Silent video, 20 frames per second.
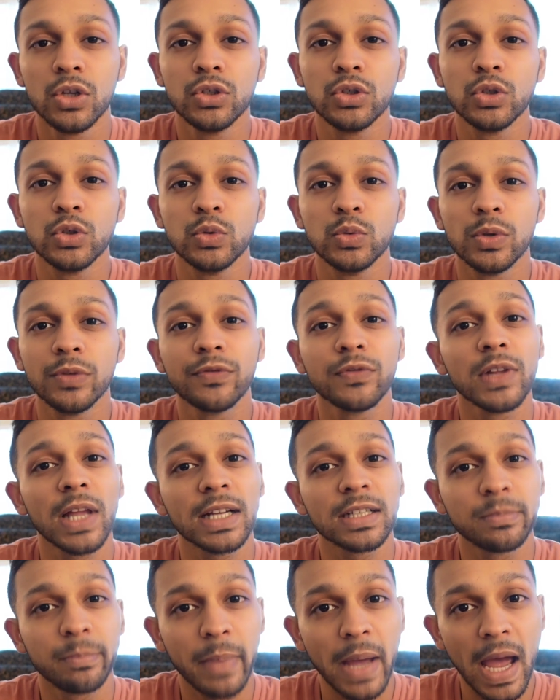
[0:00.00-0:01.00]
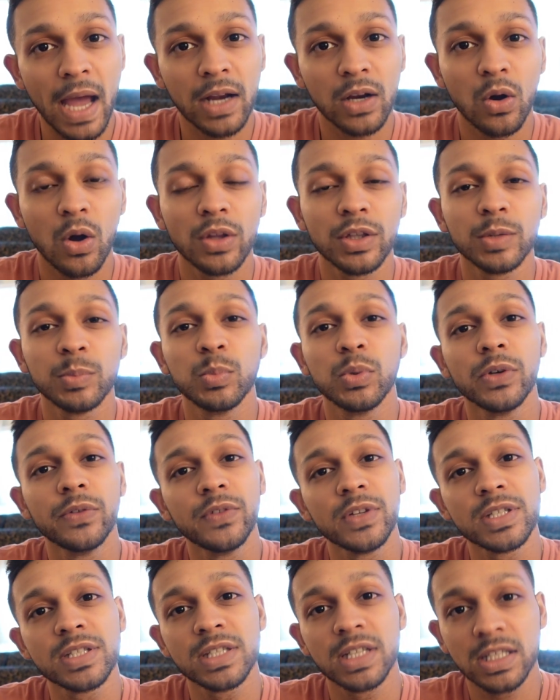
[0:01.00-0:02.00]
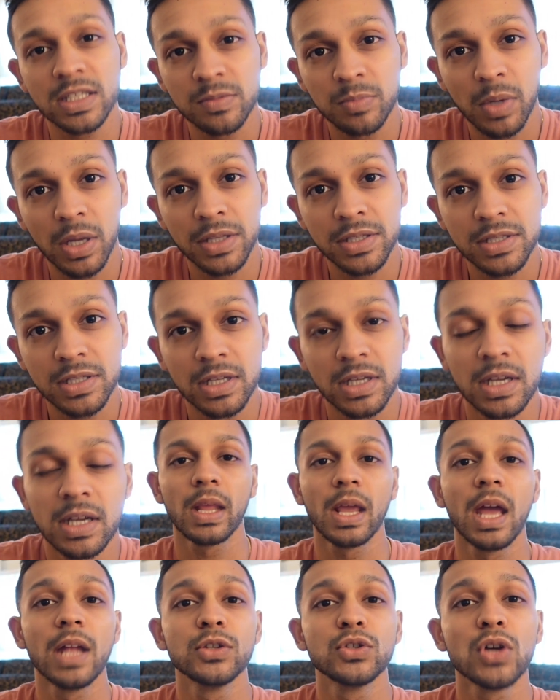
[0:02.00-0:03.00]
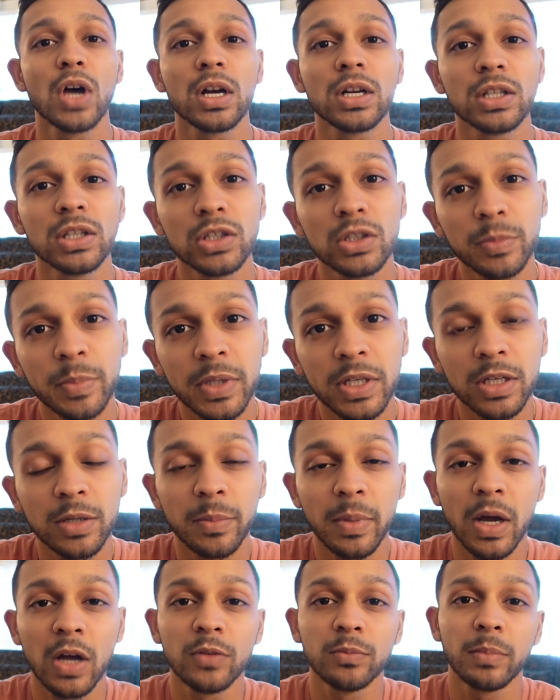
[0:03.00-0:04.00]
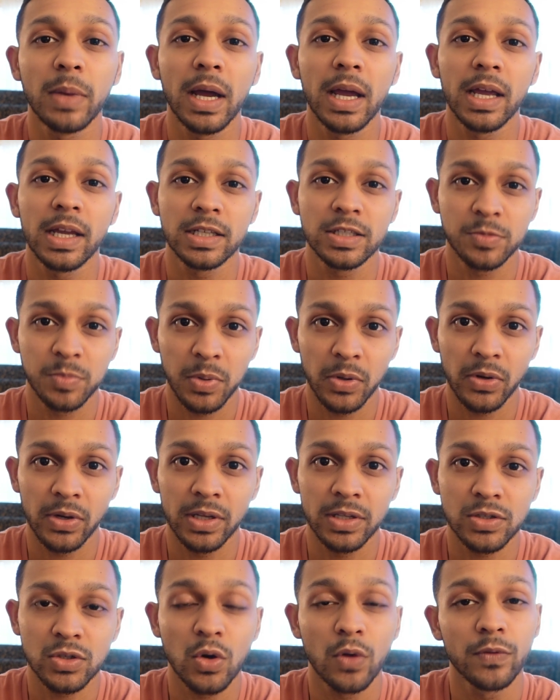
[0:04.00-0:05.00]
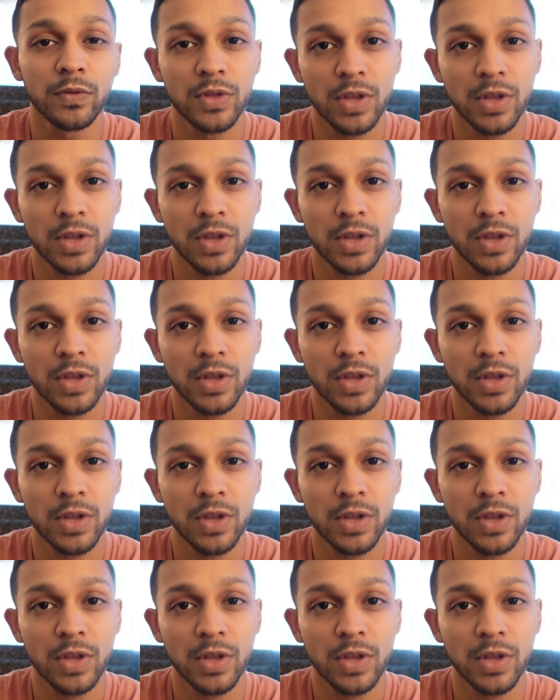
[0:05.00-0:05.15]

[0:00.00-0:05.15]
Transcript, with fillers: to reflect back on the previous six months and talk a little bit about my experience over